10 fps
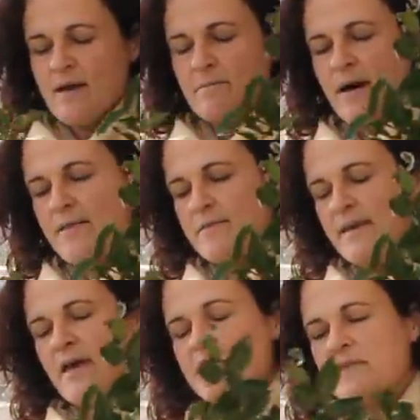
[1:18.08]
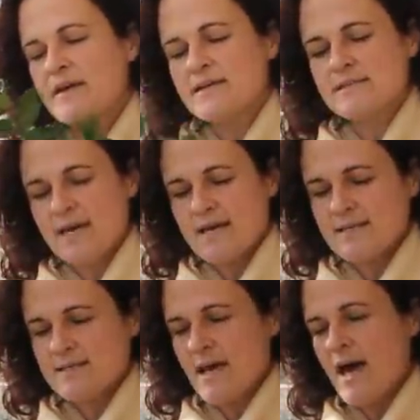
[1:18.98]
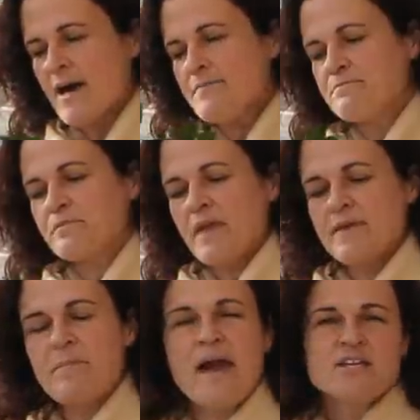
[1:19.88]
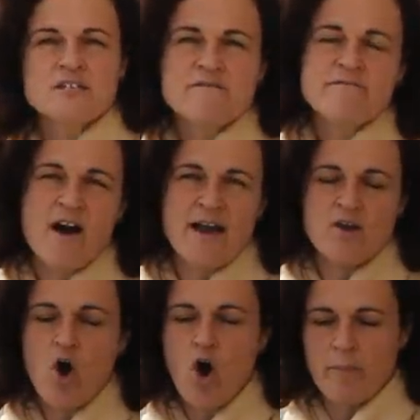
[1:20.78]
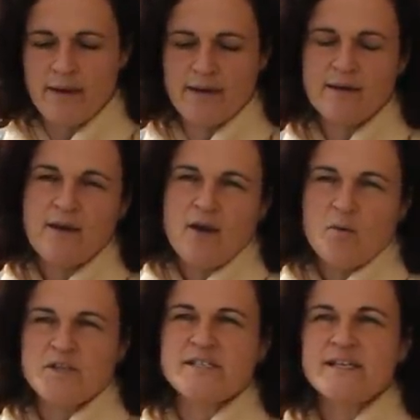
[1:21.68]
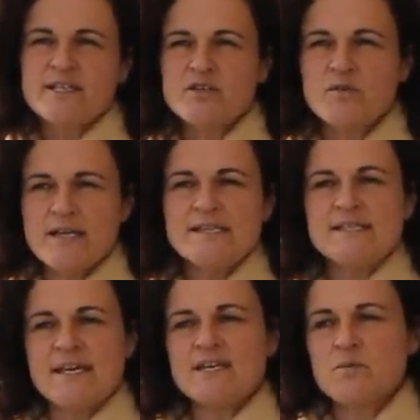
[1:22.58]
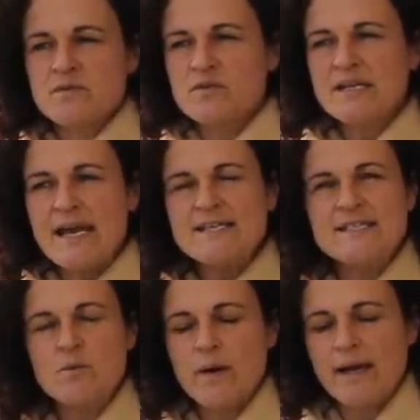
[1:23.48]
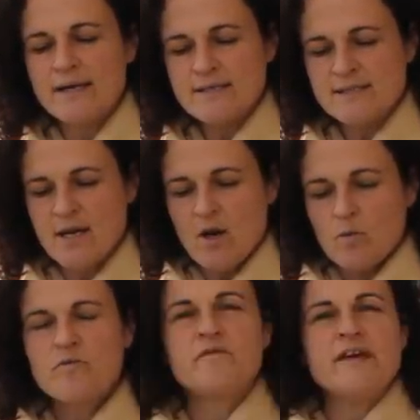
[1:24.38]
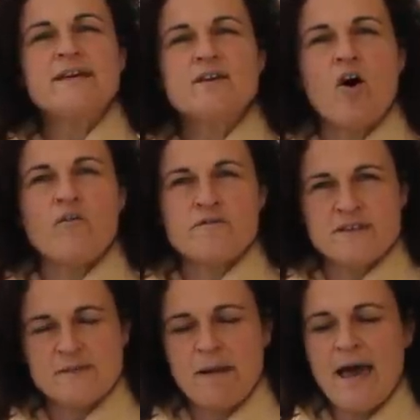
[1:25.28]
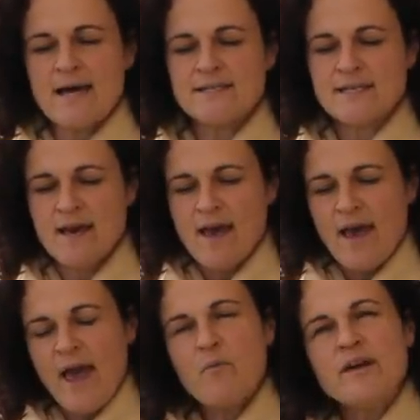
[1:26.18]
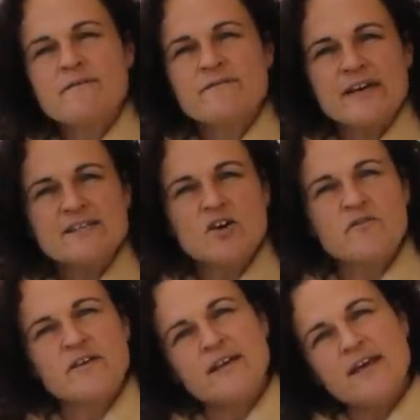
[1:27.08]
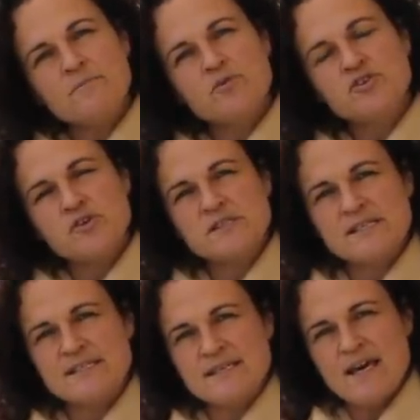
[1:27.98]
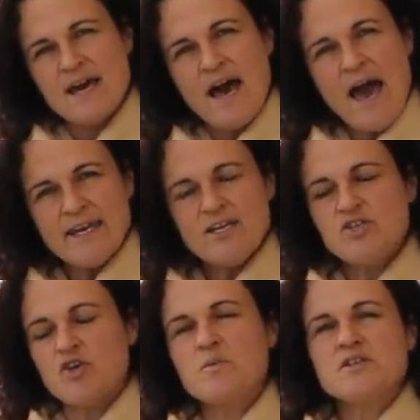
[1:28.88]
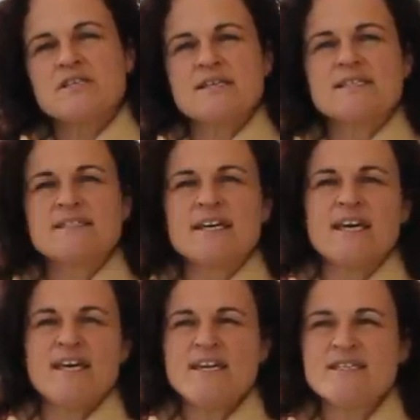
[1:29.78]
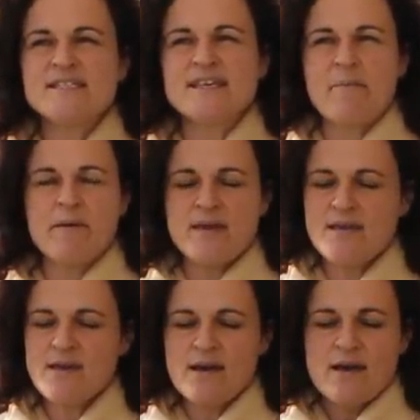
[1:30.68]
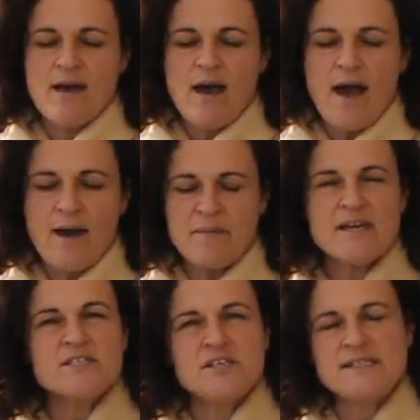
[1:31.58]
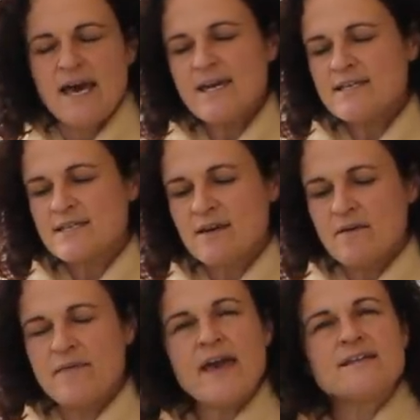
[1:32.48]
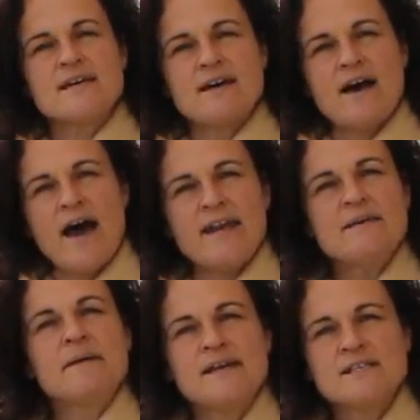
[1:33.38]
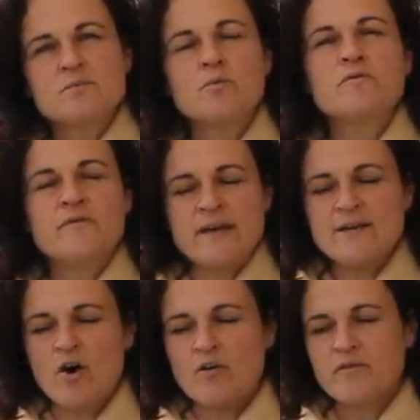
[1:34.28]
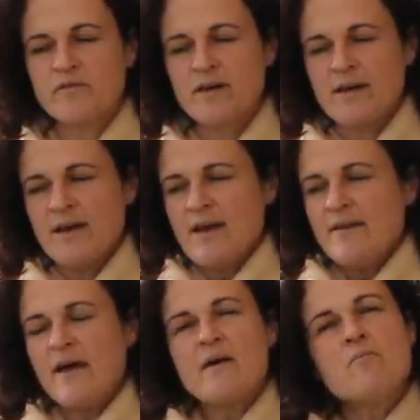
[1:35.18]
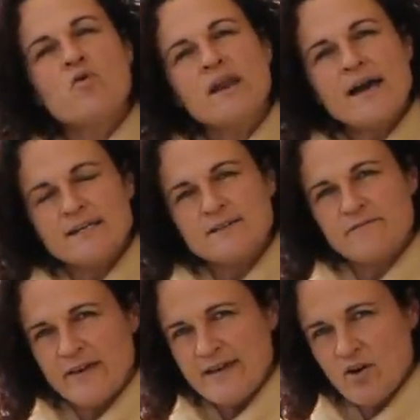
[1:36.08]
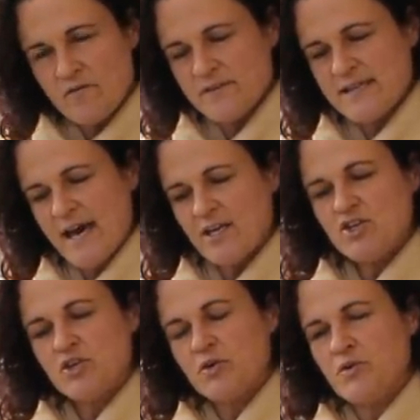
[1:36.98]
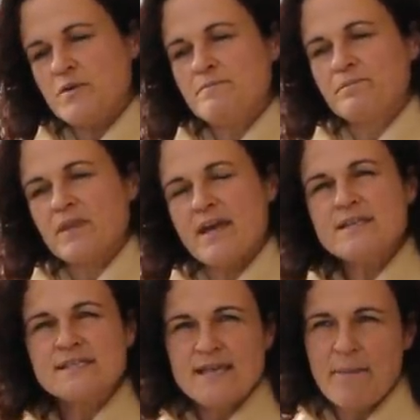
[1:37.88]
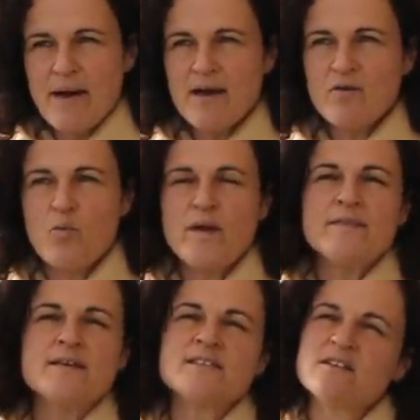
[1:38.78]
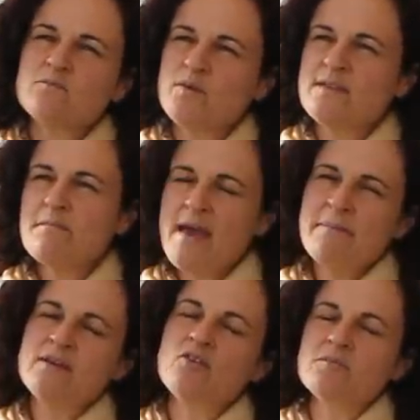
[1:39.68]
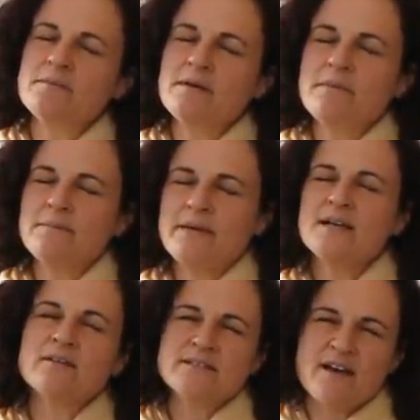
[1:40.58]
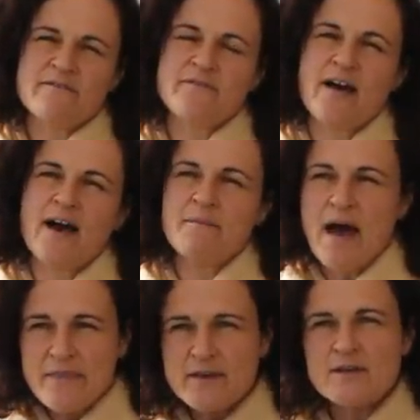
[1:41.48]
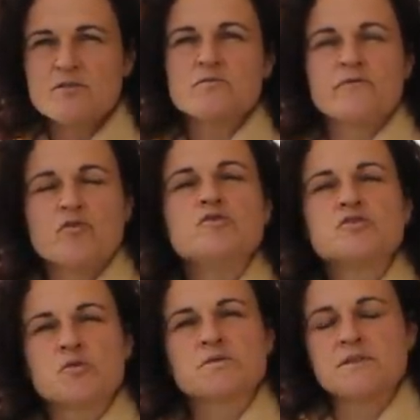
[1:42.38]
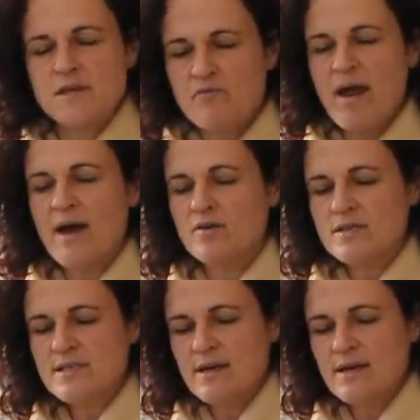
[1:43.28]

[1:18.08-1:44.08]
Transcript: But the other thing is that um, the passion vine hopper which is a little insect with sort of lacy wings, will feed off this plant. And when it feeds off it, it produces honeydew, which is a sticky, sappy um, exudate that honeybees will feed off. Now they're more likely to feed off this honeydew in summer when there's a, when there maybe not be enough um, other food sources around.